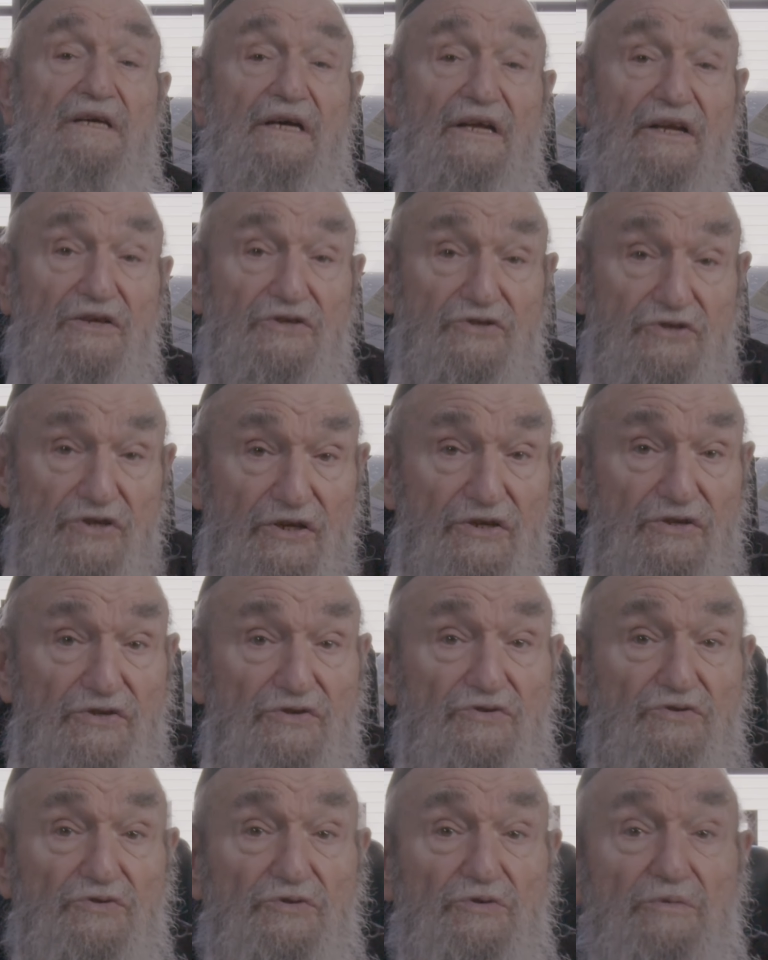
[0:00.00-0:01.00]
You had a
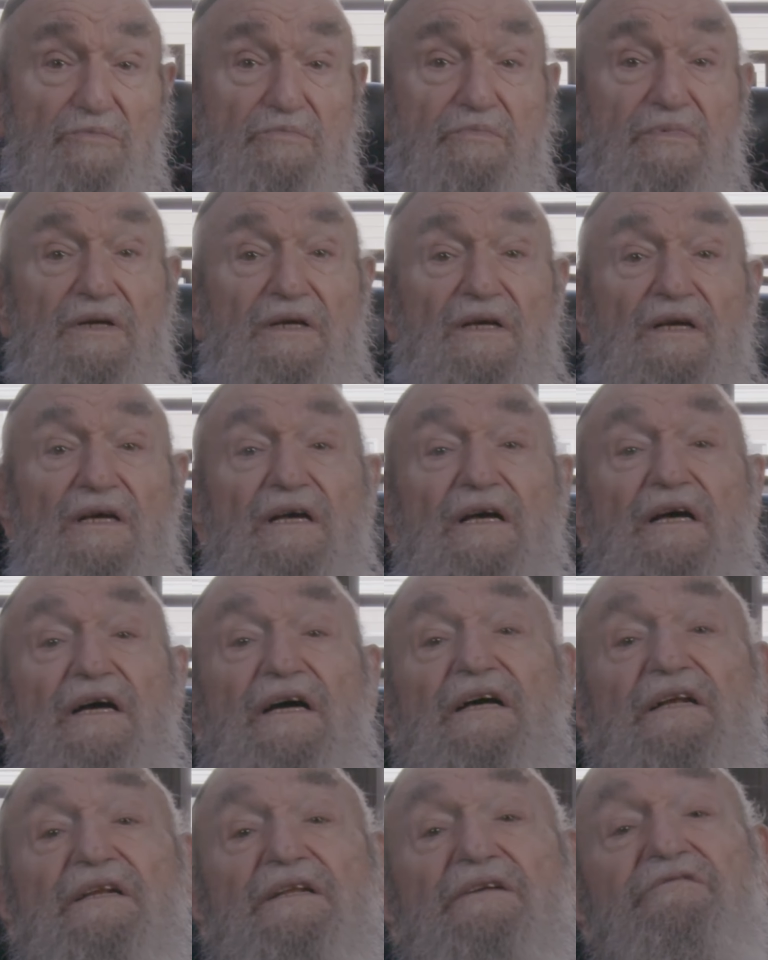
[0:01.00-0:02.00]
chicken soup
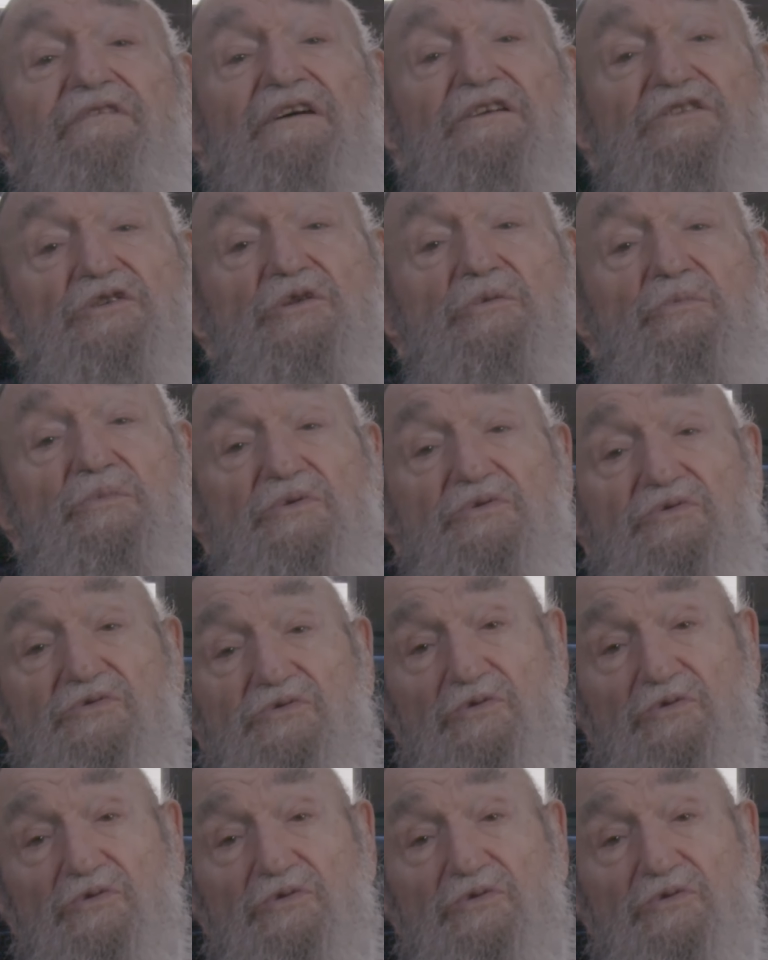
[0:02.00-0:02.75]
and a vegetable